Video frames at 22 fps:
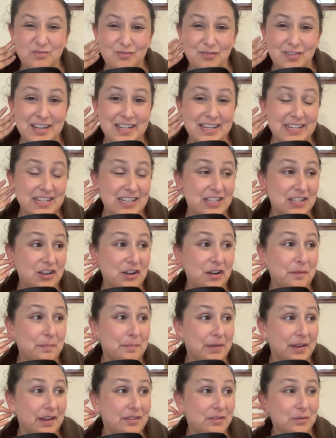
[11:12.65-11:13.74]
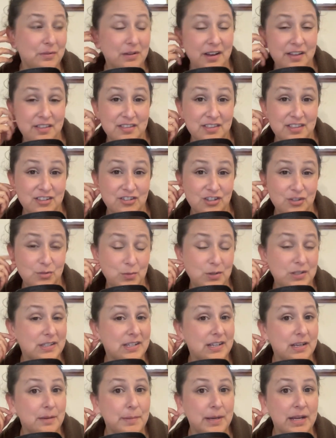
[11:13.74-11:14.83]
really disturb me other than just
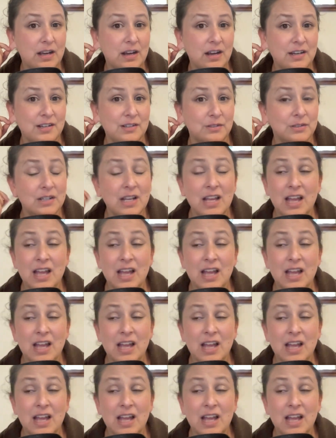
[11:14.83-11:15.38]
wanting a big cuddle.